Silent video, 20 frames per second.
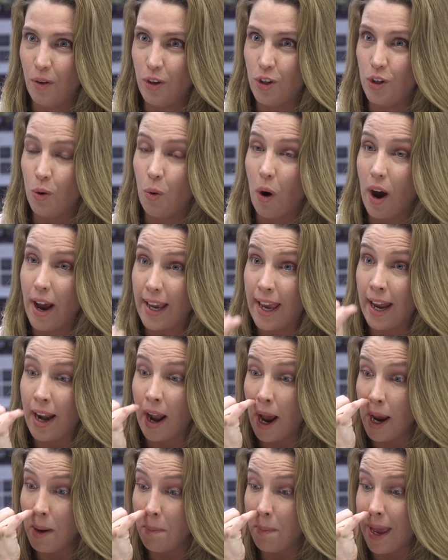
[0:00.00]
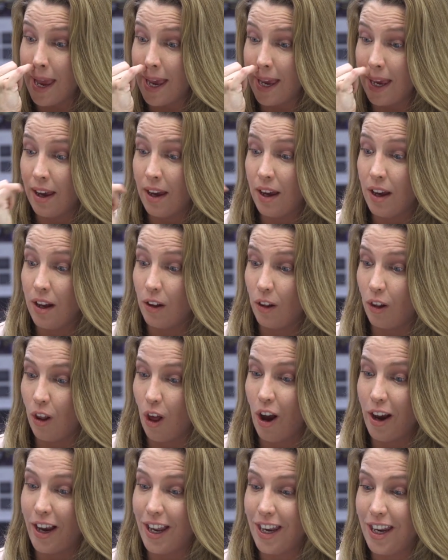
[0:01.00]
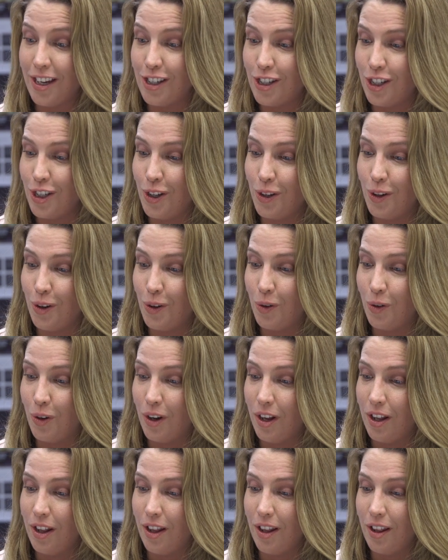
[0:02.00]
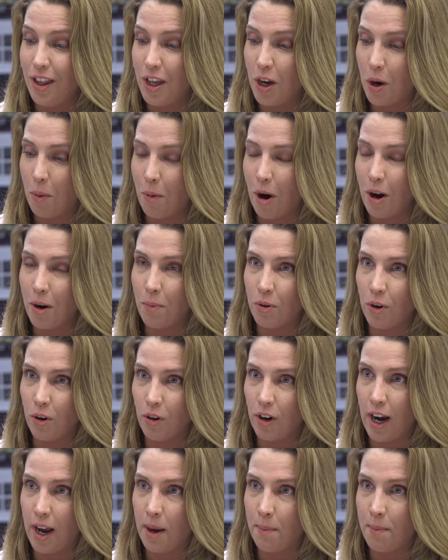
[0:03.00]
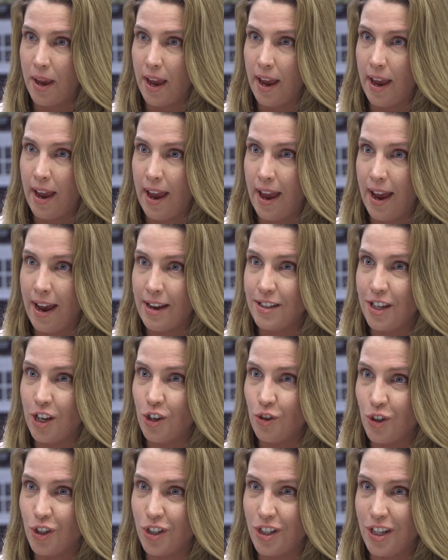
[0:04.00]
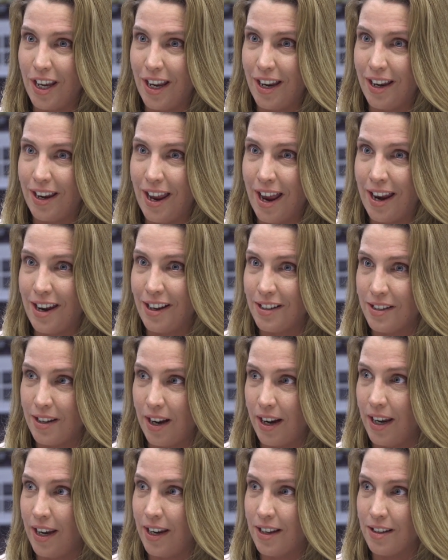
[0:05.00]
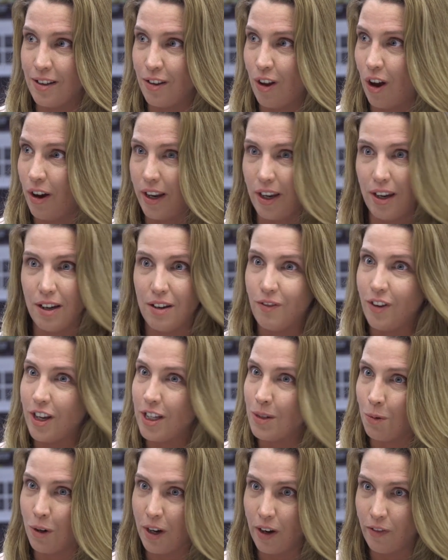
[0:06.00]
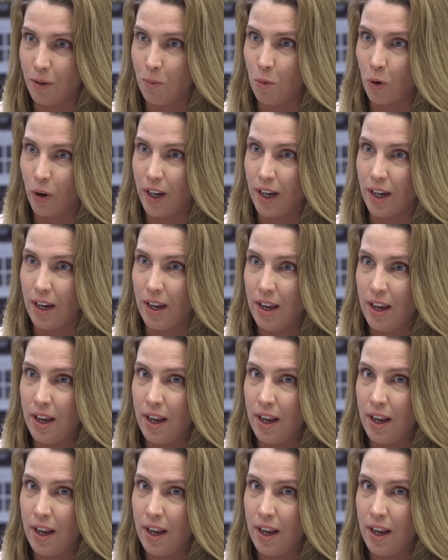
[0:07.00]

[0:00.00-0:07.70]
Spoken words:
Can I make logging into the Omada program as interesting and exciting as logging into Facebook every morning?